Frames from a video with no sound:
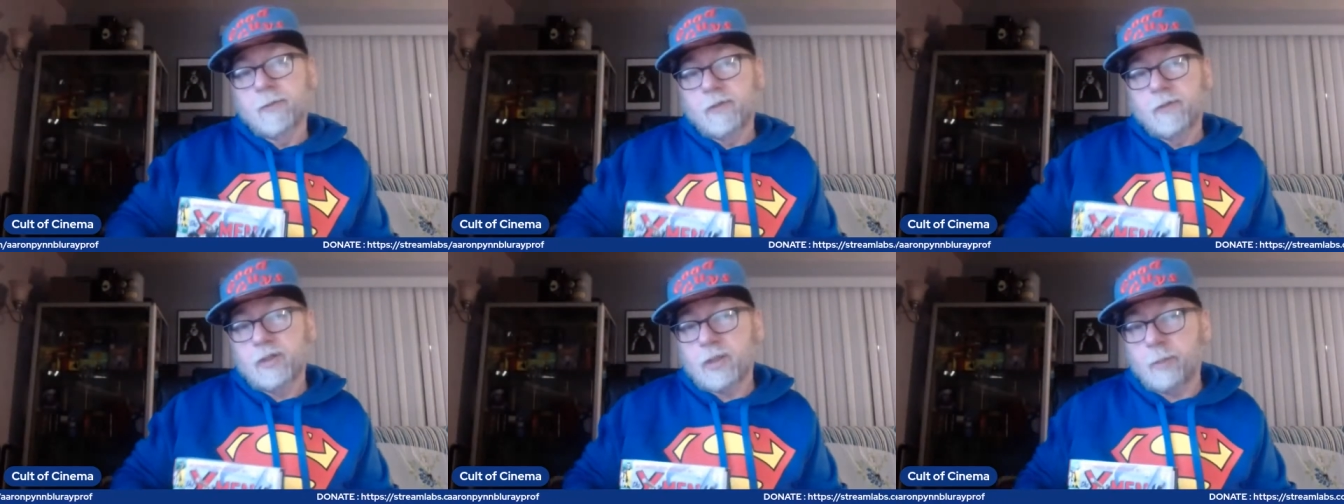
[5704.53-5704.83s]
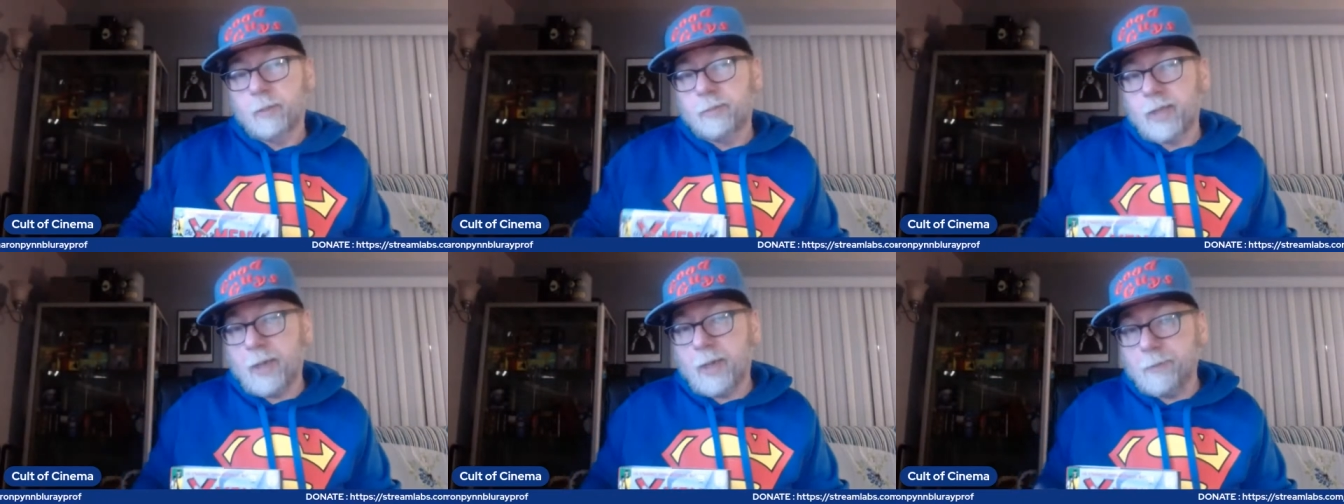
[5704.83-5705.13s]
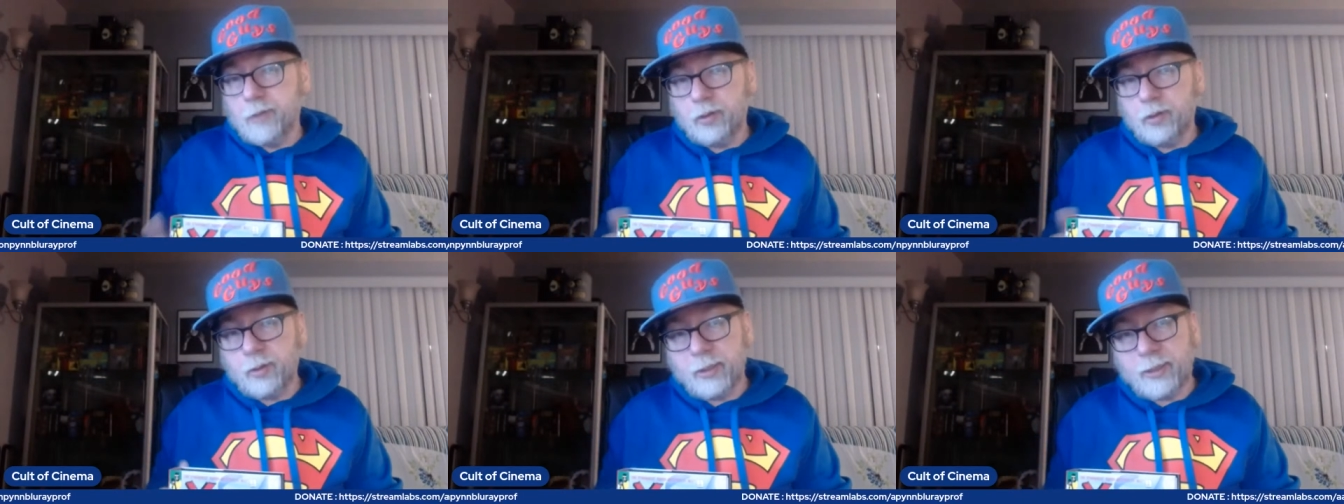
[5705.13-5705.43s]

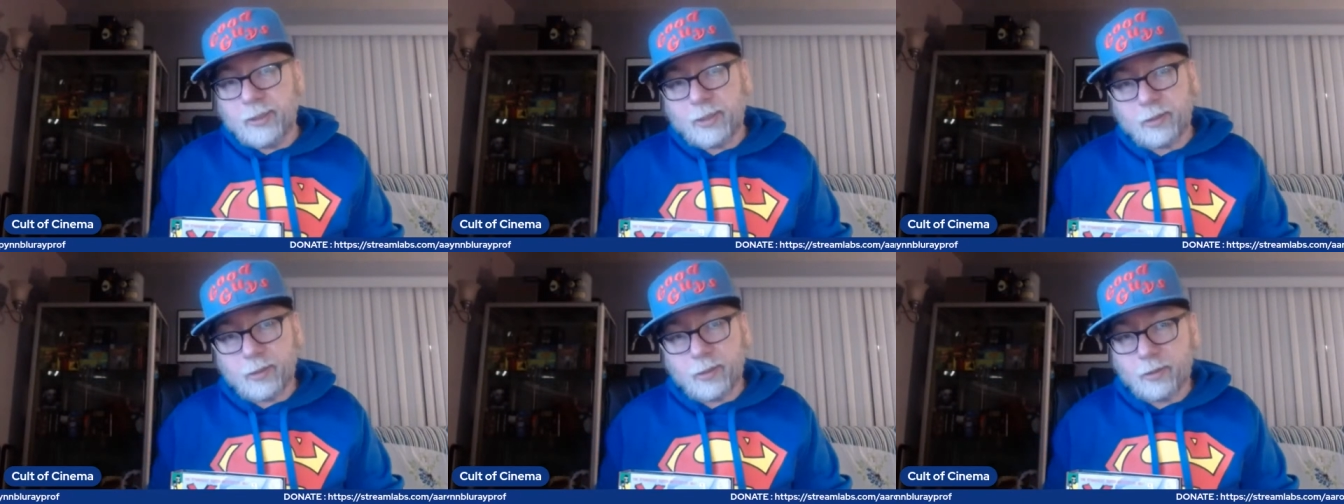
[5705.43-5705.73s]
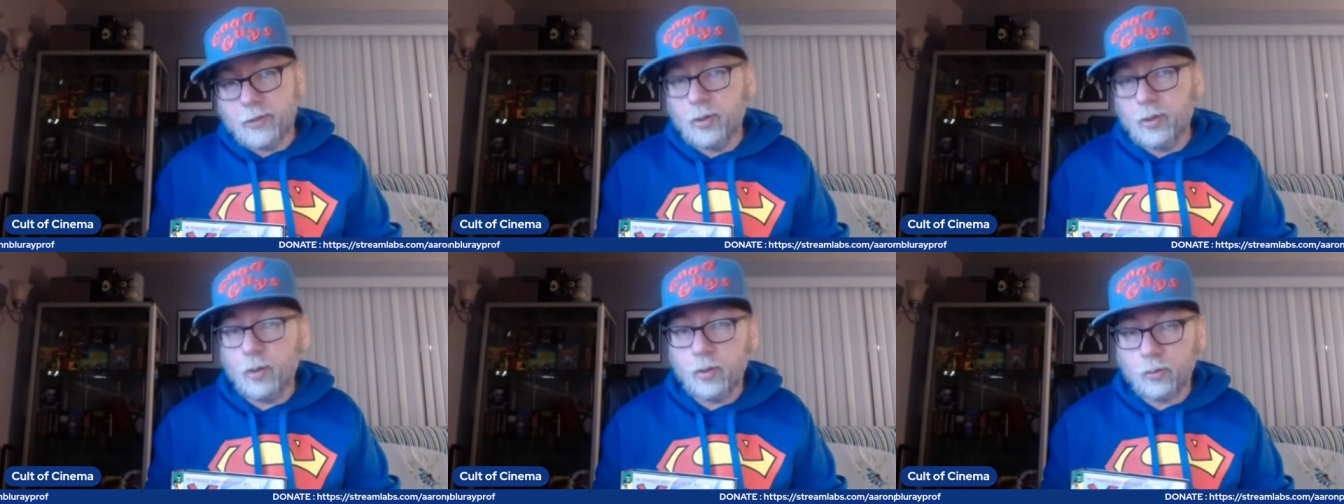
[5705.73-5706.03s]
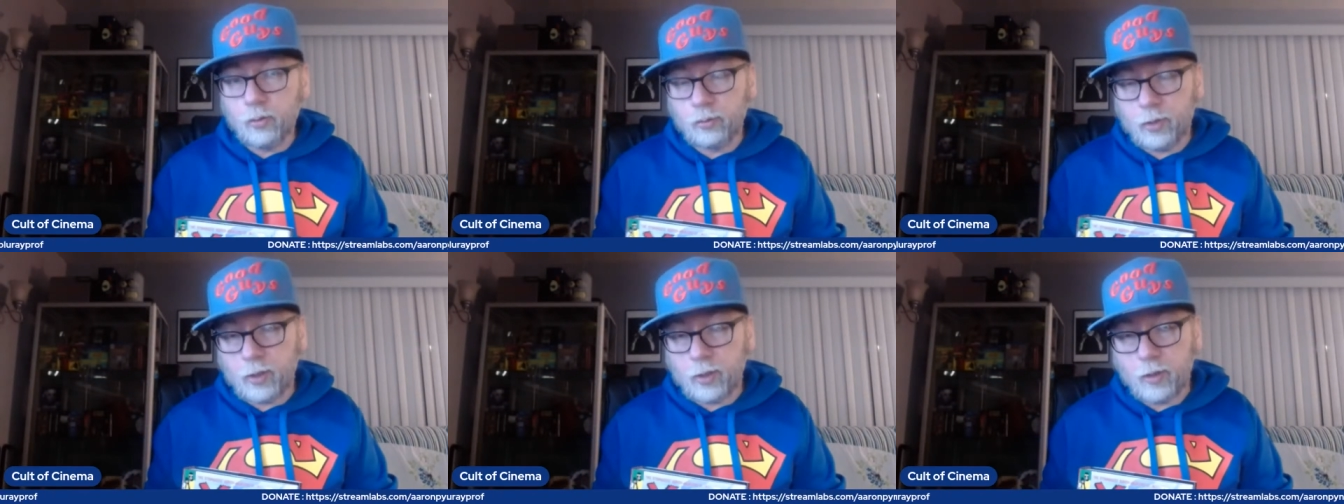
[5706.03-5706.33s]
Sometimes you can get like 200 to
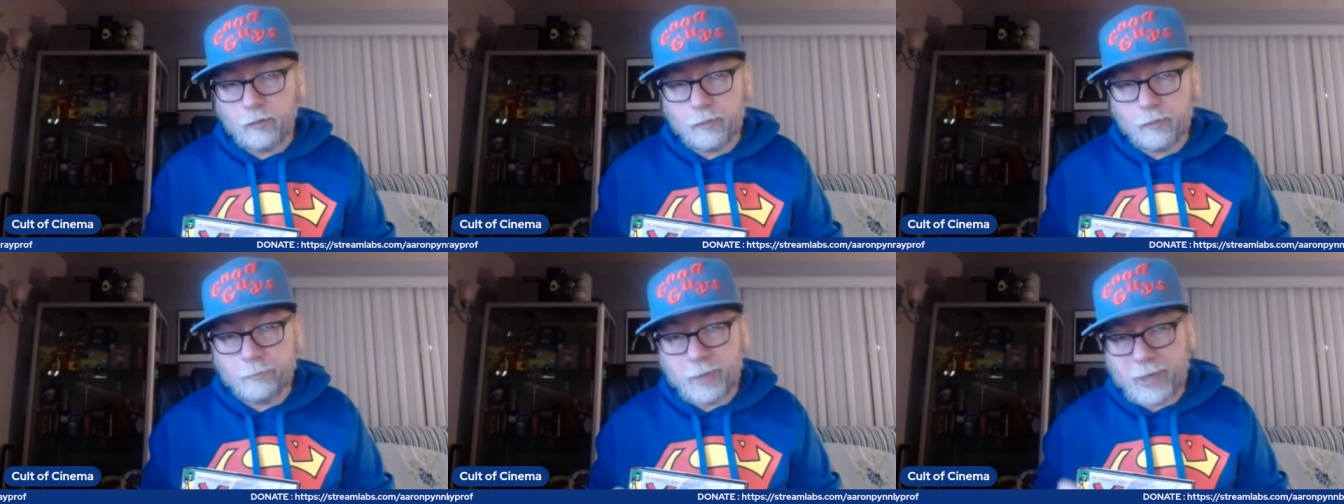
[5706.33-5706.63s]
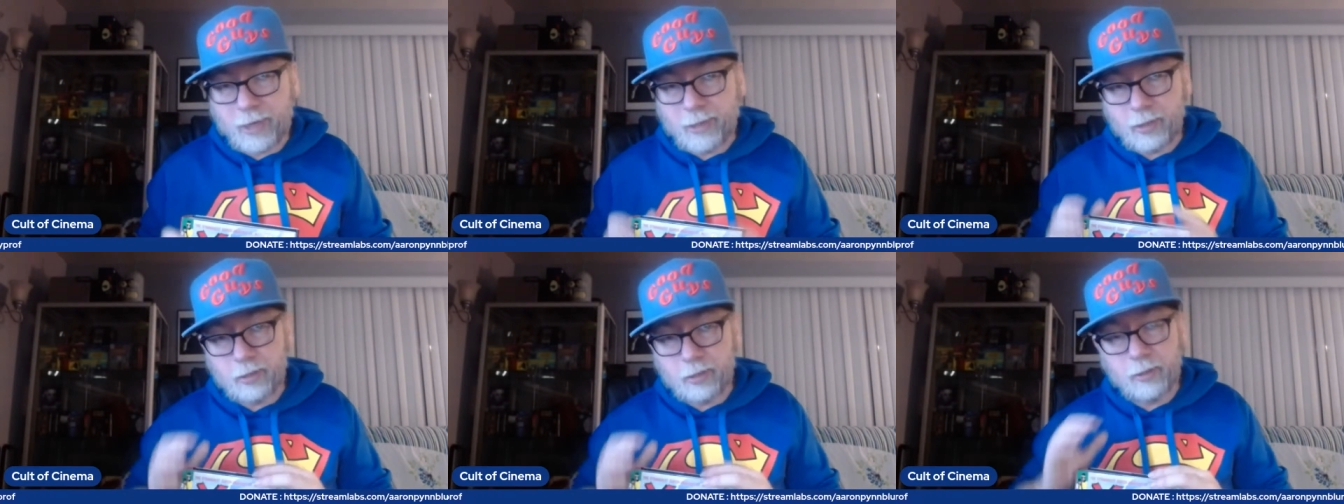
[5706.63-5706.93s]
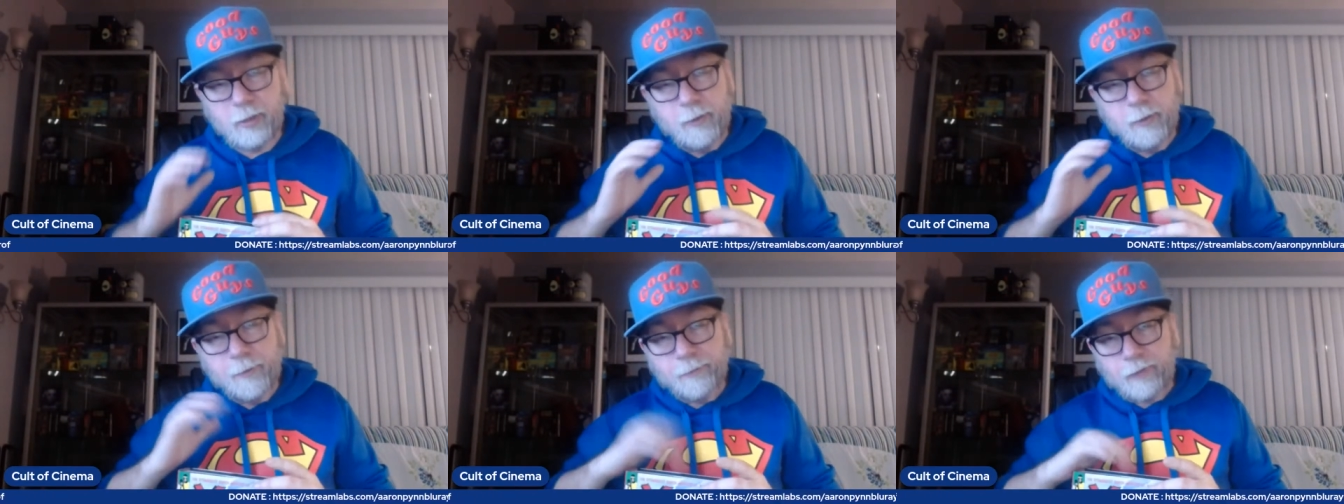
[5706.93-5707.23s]
300 pages
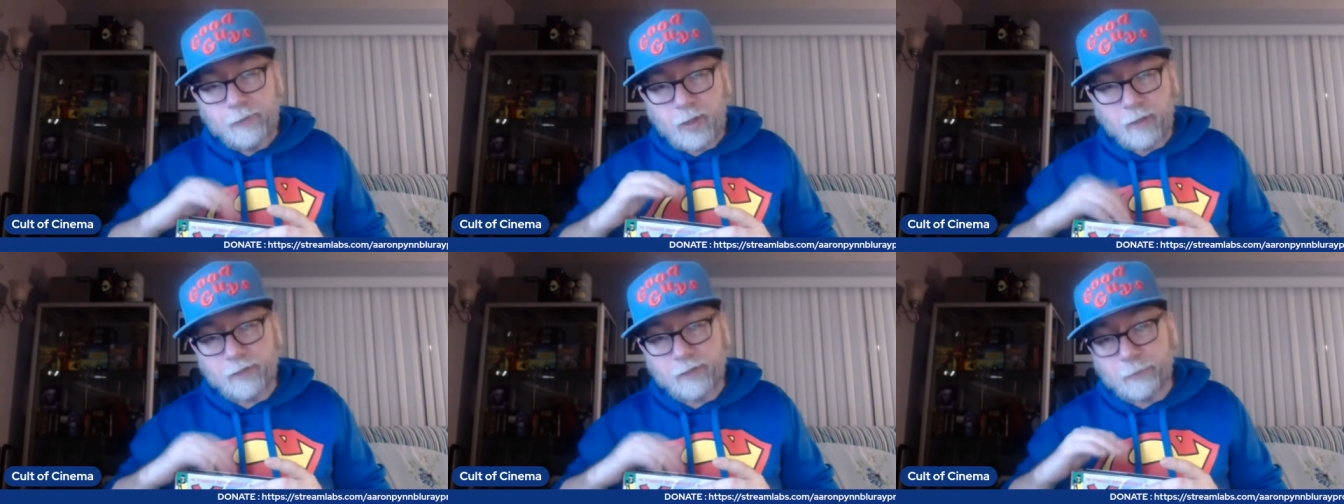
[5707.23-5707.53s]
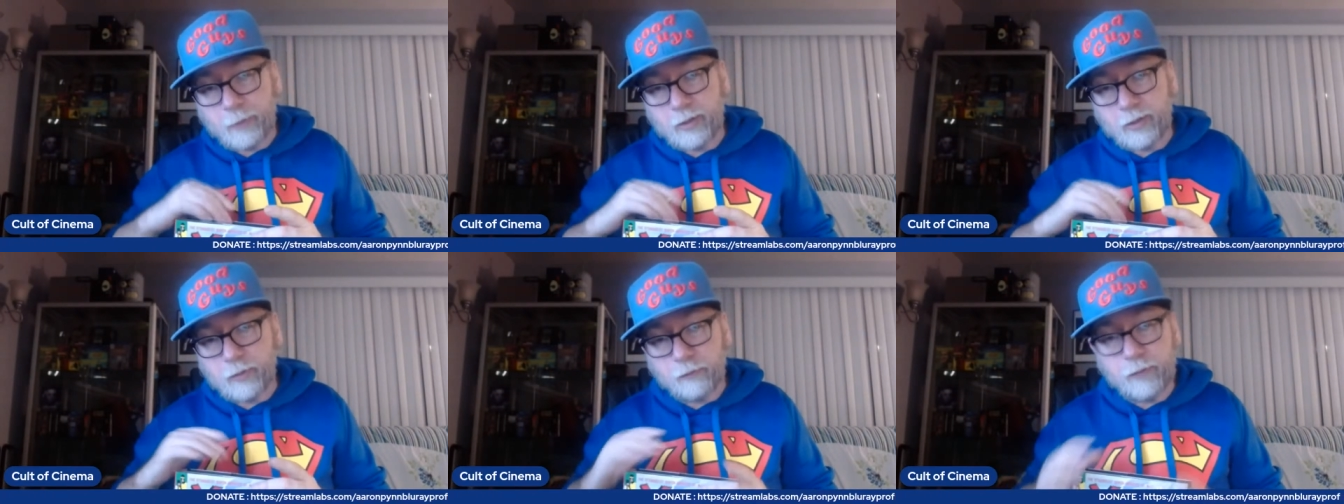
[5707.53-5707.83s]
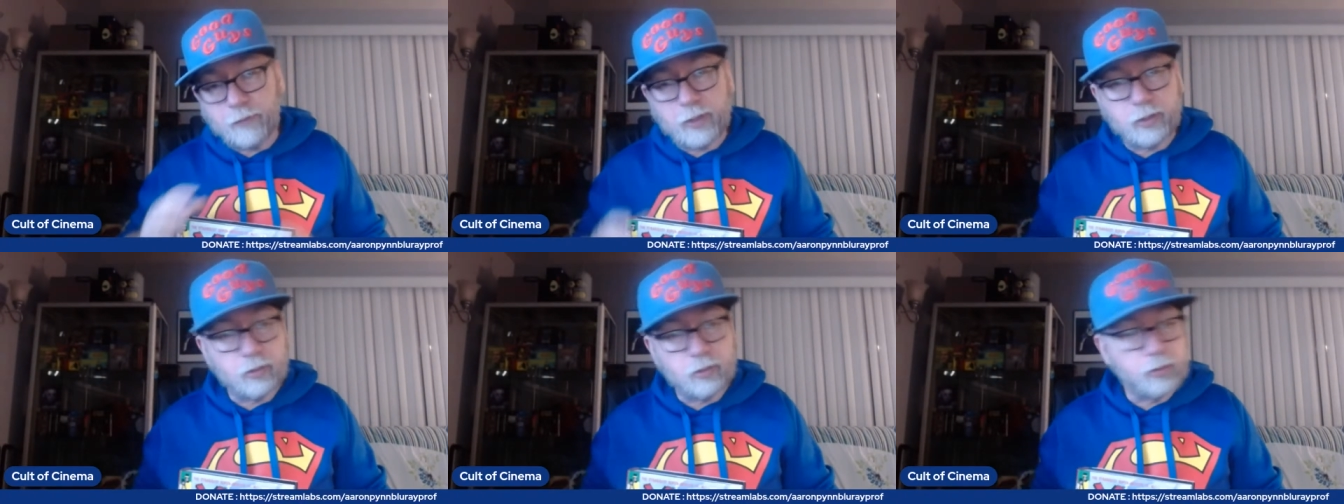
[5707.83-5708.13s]
of special
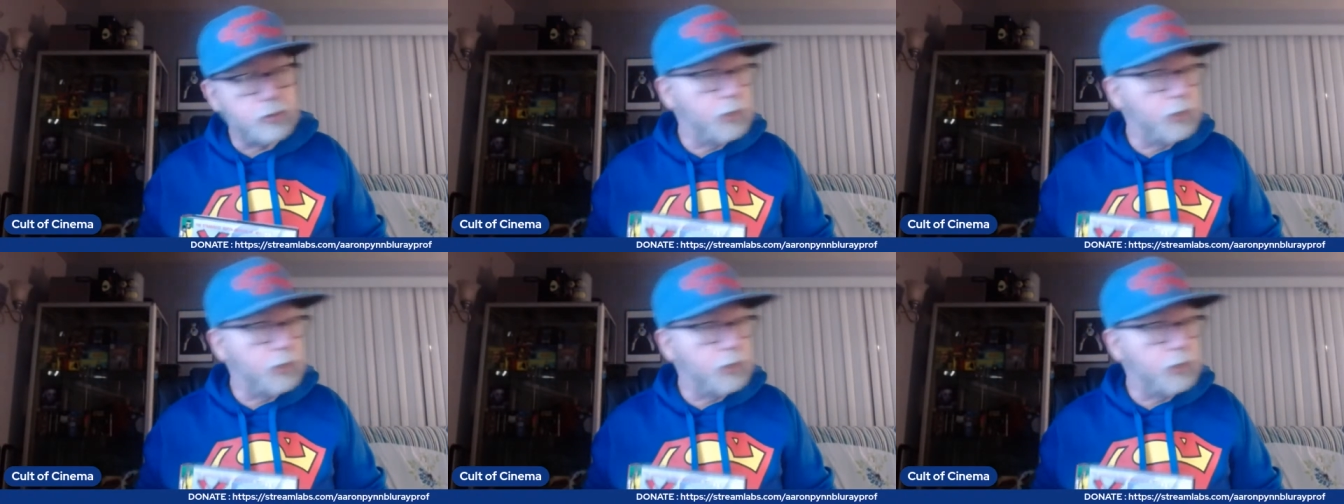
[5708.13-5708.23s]
features